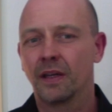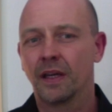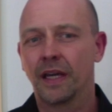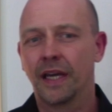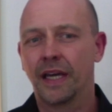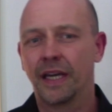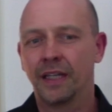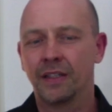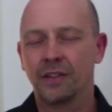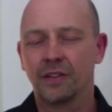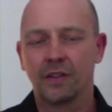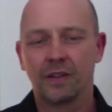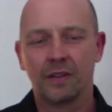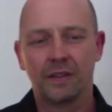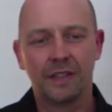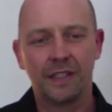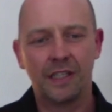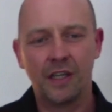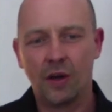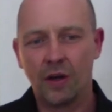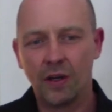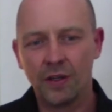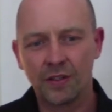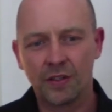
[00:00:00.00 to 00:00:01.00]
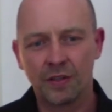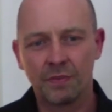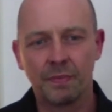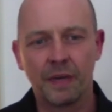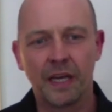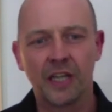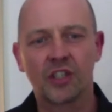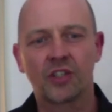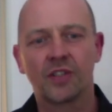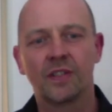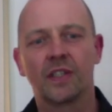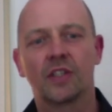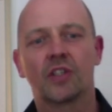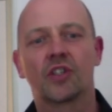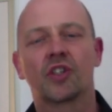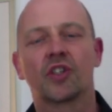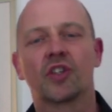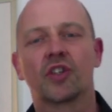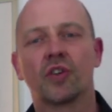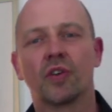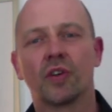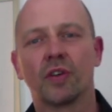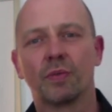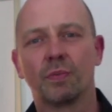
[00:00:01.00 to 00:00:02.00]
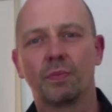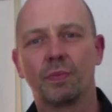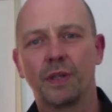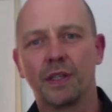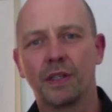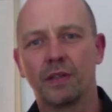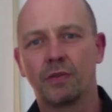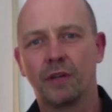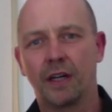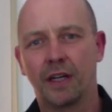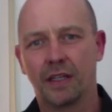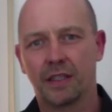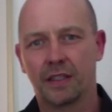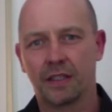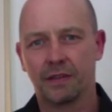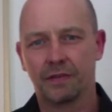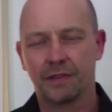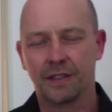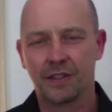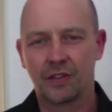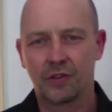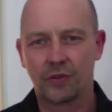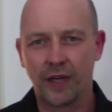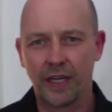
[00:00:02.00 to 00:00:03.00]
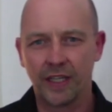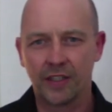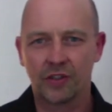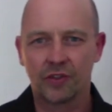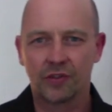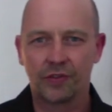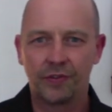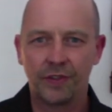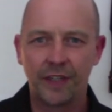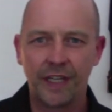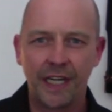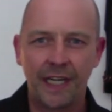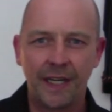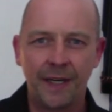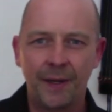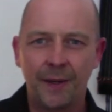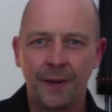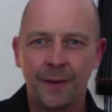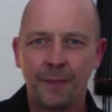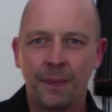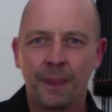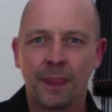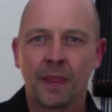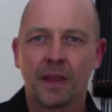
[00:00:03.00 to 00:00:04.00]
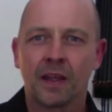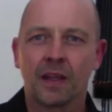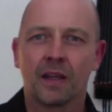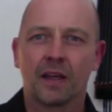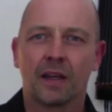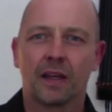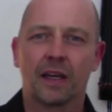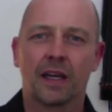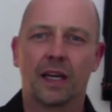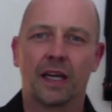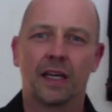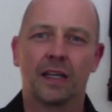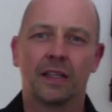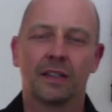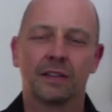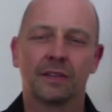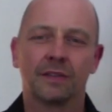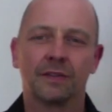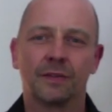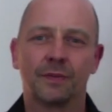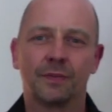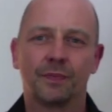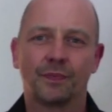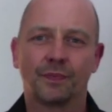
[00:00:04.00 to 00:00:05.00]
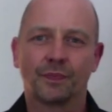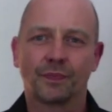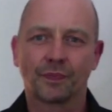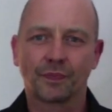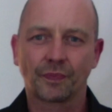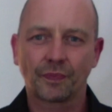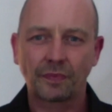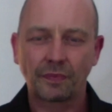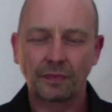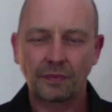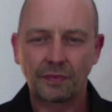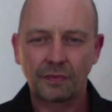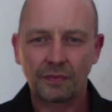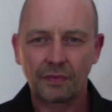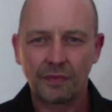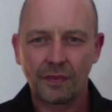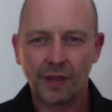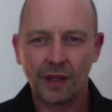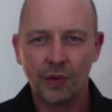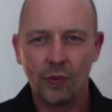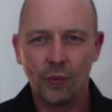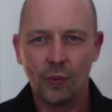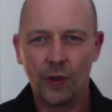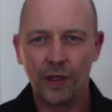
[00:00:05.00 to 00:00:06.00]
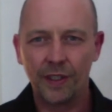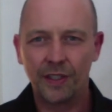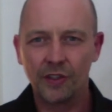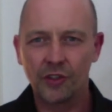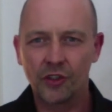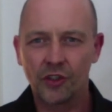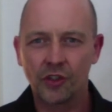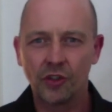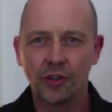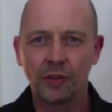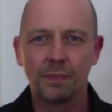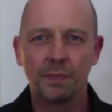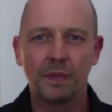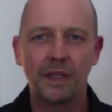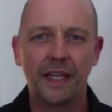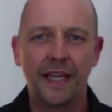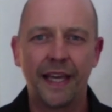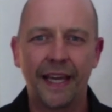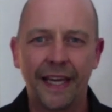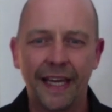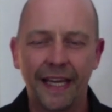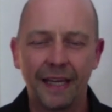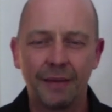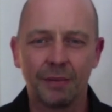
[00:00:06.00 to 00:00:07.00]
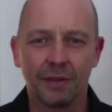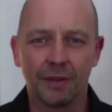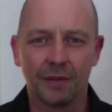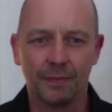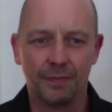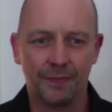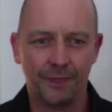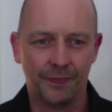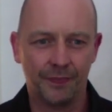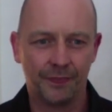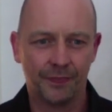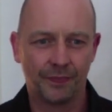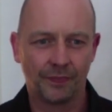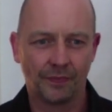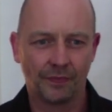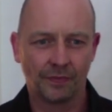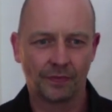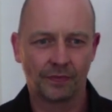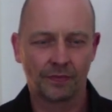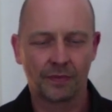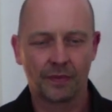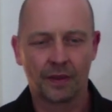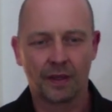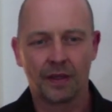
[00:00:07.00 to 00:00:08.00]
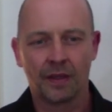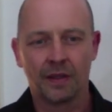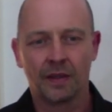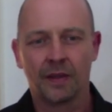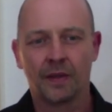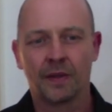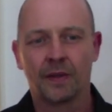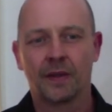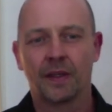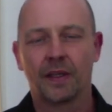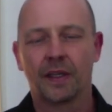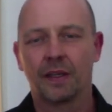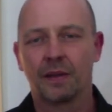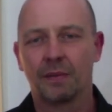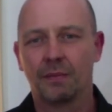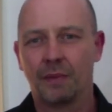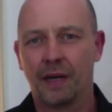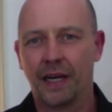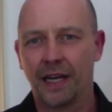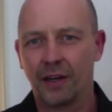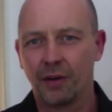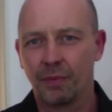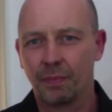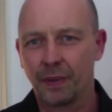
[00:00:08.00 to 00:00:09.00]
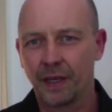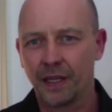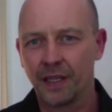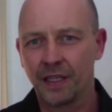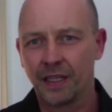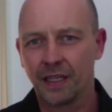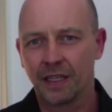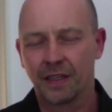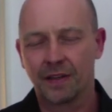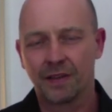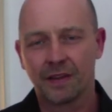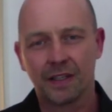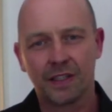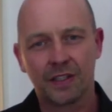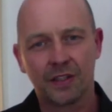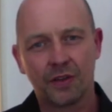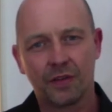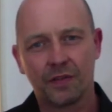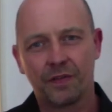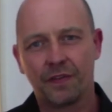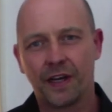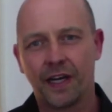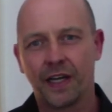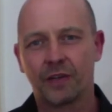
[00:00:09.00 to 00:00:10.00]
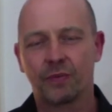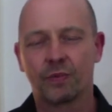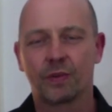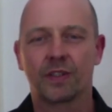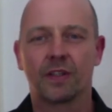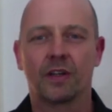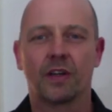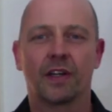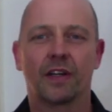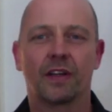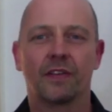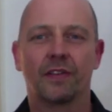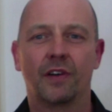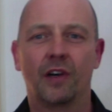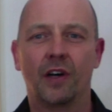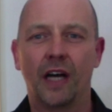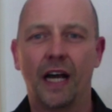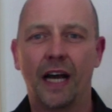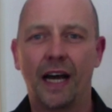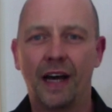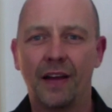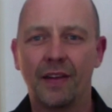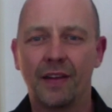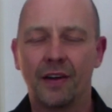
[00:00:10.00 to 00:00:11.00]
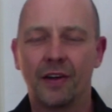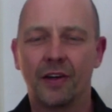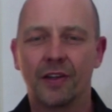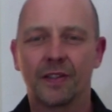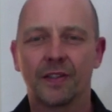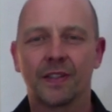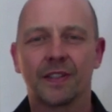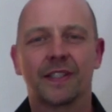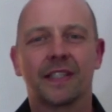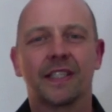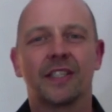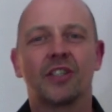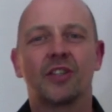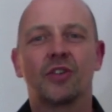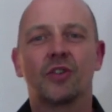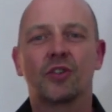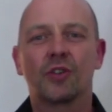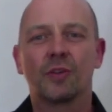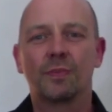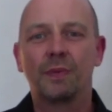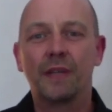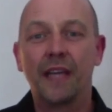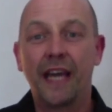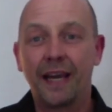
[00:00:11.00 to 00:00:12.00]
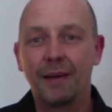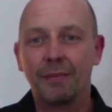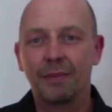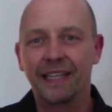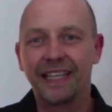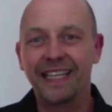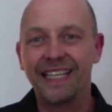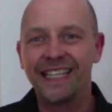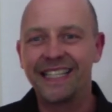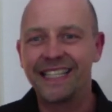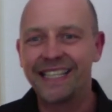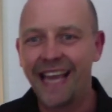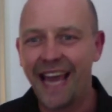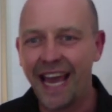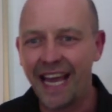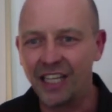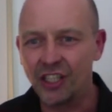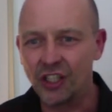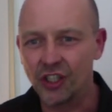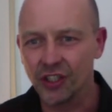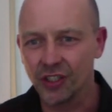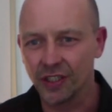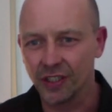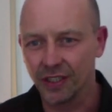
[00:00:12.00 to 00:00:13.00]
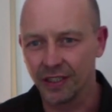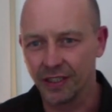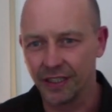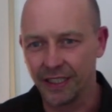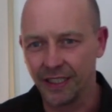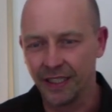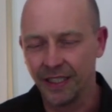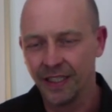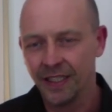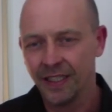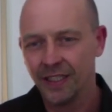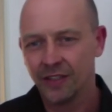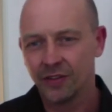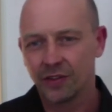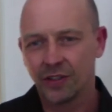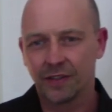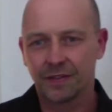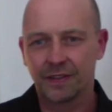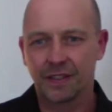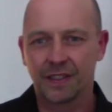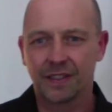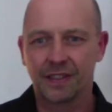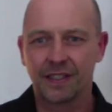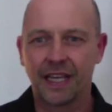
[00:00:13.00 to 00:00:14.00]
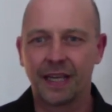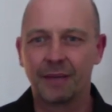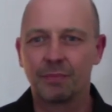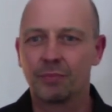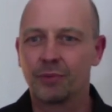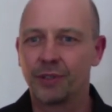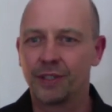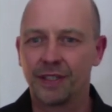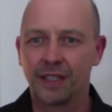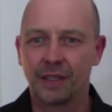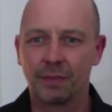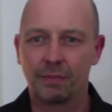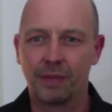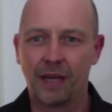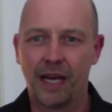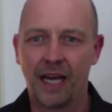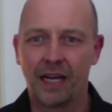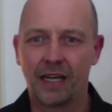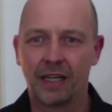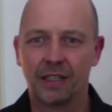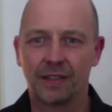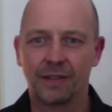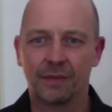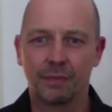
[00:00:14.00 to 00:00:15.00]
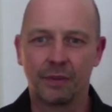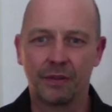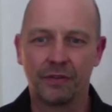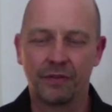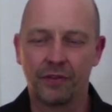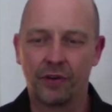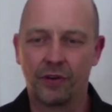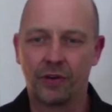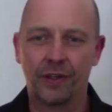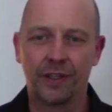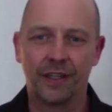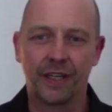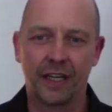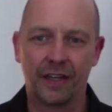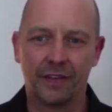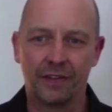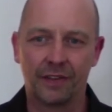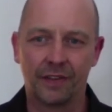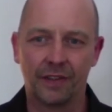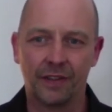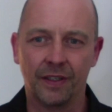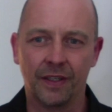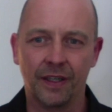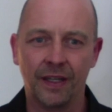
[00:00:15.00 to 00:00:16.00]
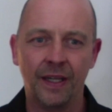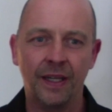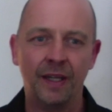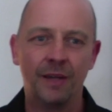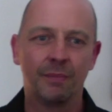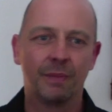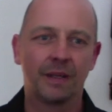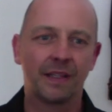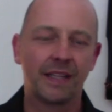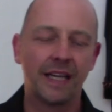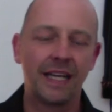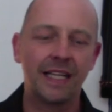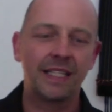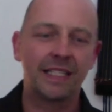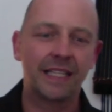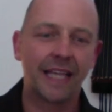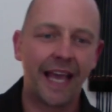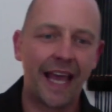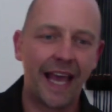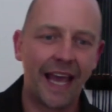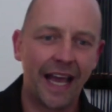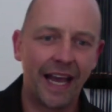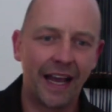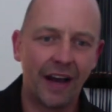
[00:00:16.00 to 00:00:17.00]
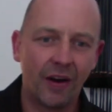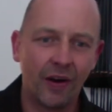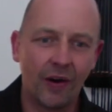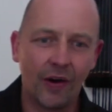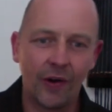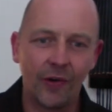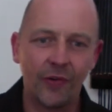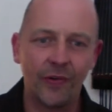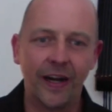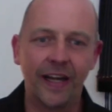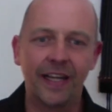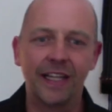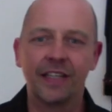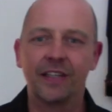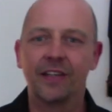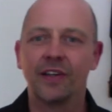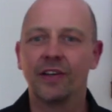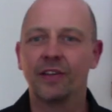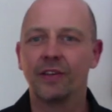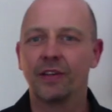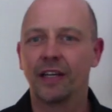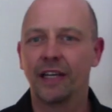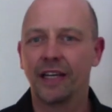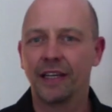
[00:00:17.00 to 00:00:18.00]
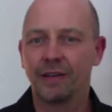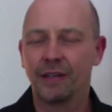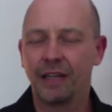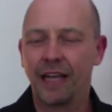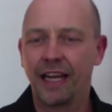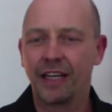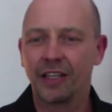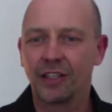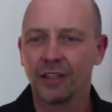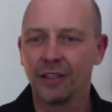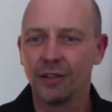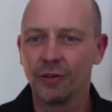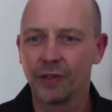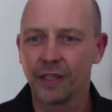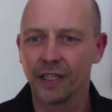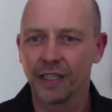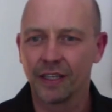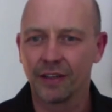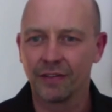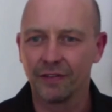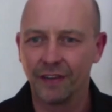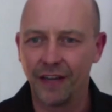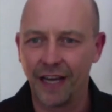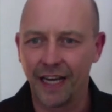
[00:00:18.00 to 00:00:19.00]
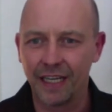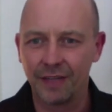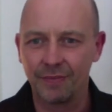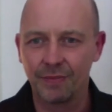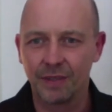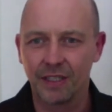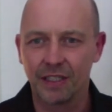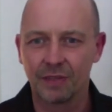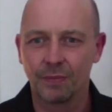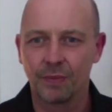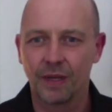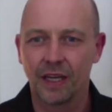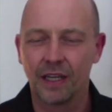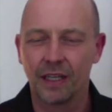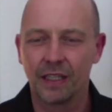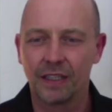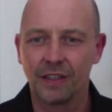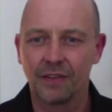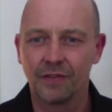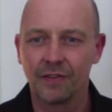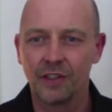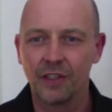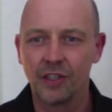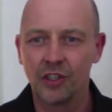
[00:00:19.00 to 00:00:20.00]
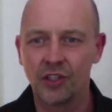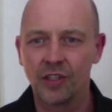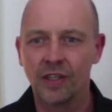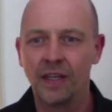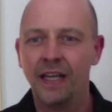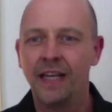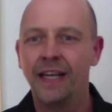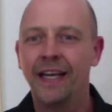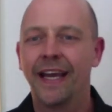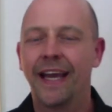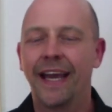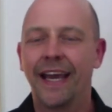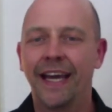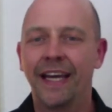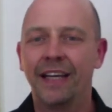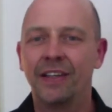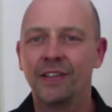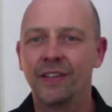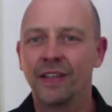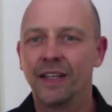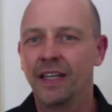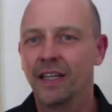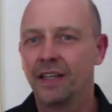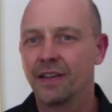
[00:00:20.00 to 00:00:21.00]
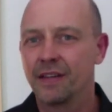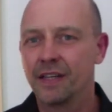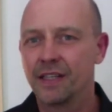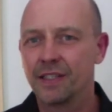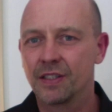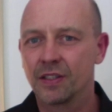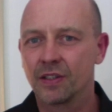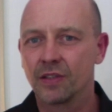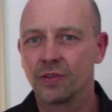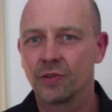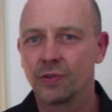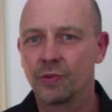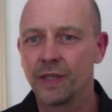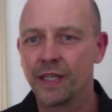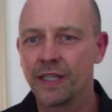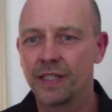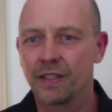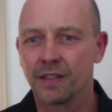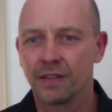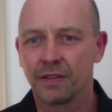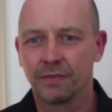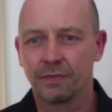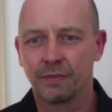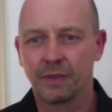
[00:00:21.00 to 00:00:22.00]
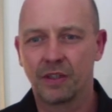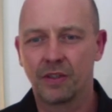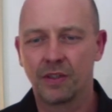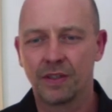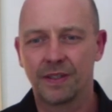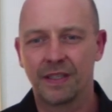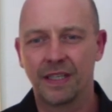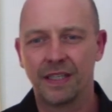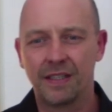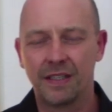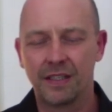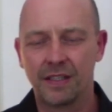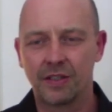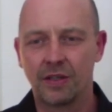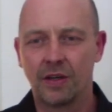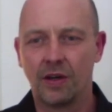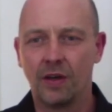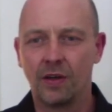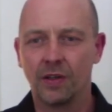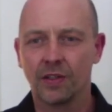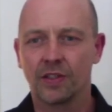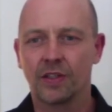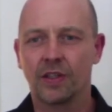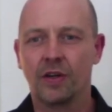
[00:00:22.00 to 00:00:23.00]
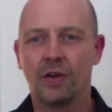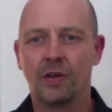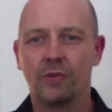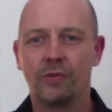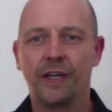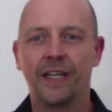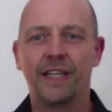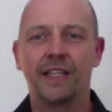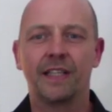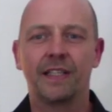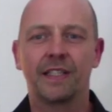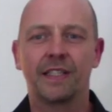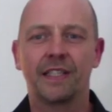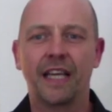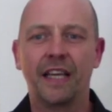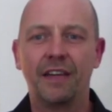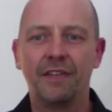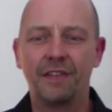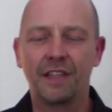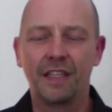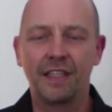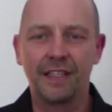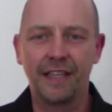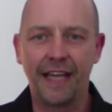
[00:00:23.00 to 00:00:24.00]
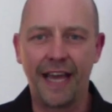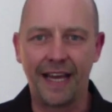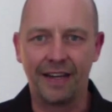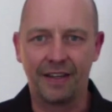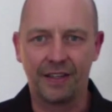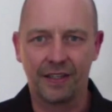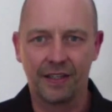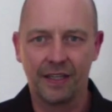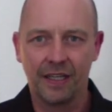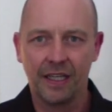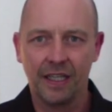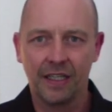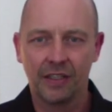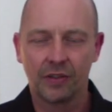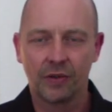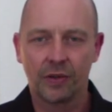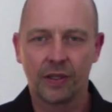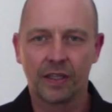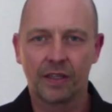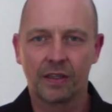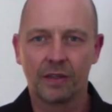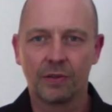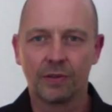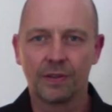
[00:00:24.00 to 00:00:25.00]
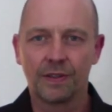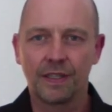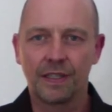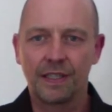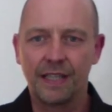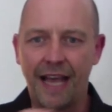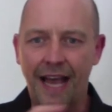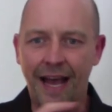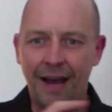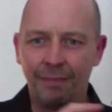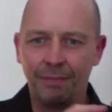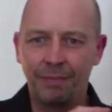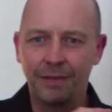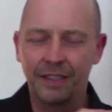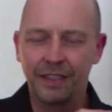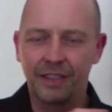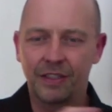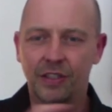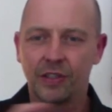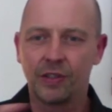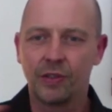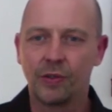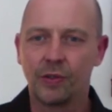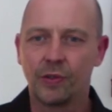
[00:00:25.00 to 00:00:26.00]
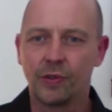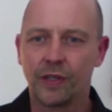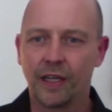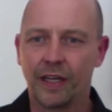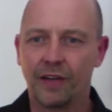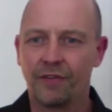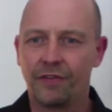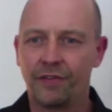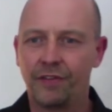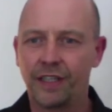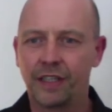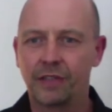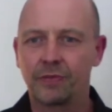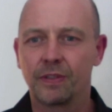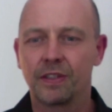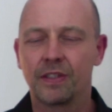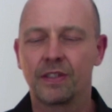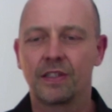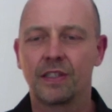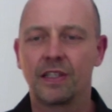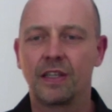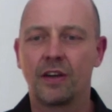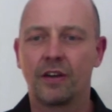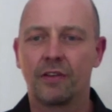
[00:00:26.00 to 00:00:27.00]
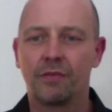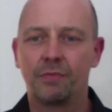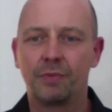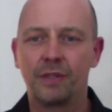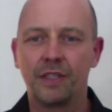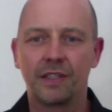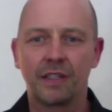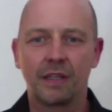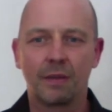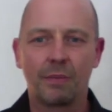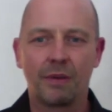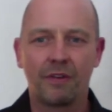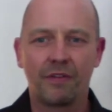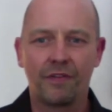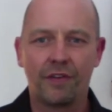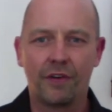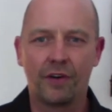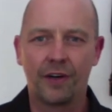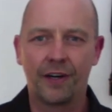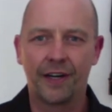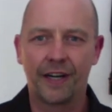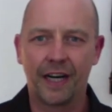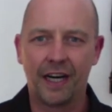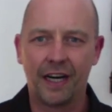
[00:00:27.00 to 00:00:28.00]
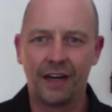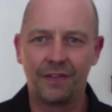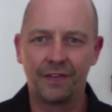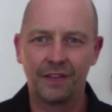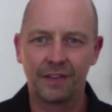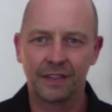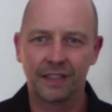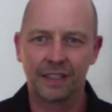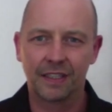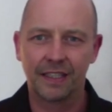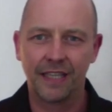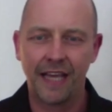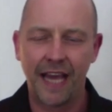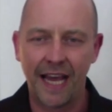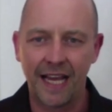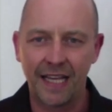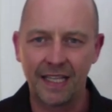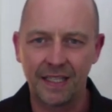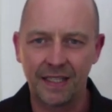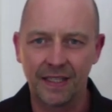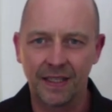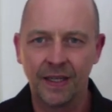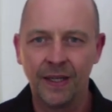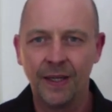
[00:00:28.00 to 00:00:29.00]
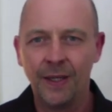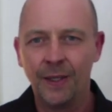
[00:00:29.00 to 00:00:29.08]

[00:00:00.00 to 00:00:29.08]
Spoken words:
And he also mentioned it should be relatively stress-free, and what you should be able, in my opinion, and this you find with a lot of other authors, you should be able intentionally to have the same breathing pattern before and after. But that's already not included in Vladimir's definition, and there's a good reason, because this is also already a safety net to include this amplitude and frequency of breathing before and after the test,